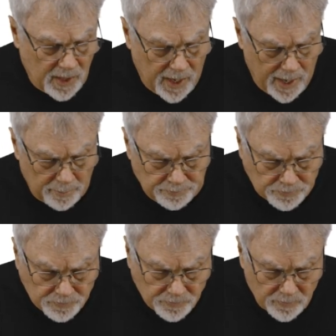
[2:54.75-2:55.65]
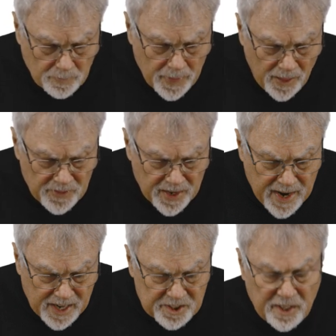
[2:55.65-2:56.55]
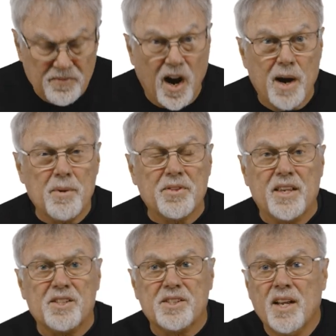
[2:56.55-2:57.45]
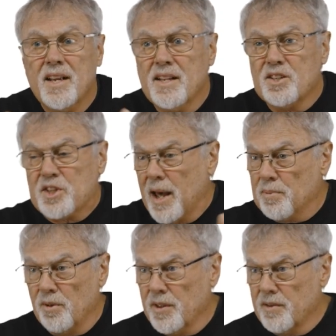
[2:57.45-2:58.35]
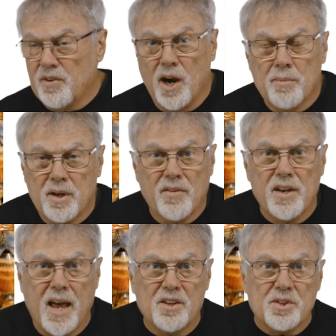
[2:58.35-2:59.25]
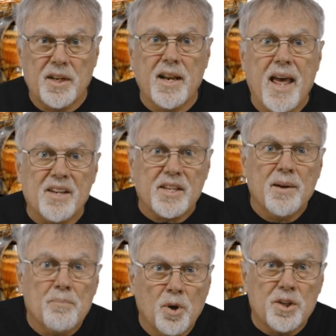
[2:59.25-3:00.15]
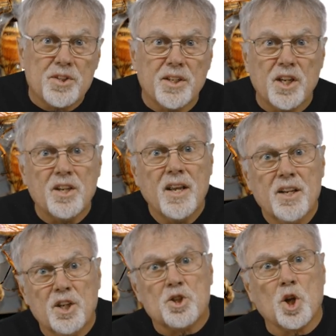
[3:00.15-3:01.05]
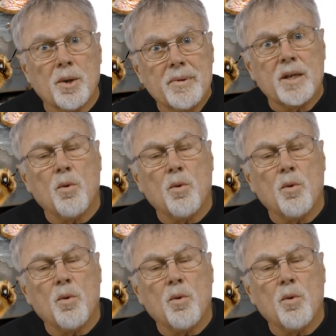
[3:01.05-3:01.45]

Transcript: The nest environment, they sample the environment of the nest, and it has inputs into determining